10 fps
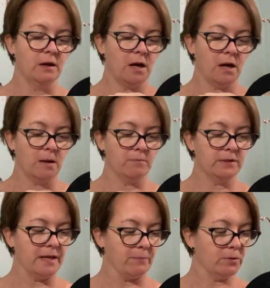Um, but
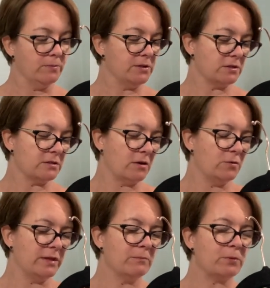yeah, probably just, I would
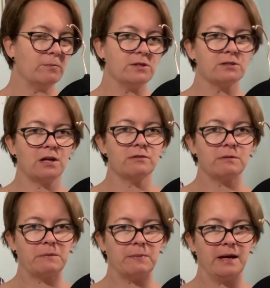think probably just close up
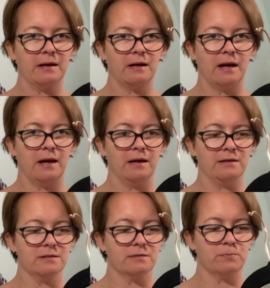the back
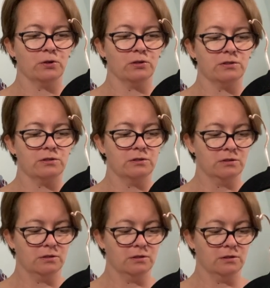and put
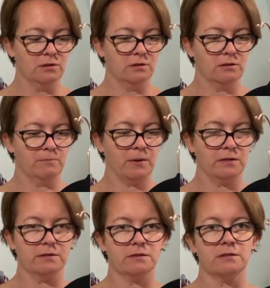the
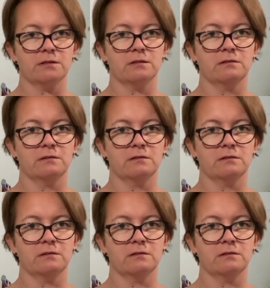buttons,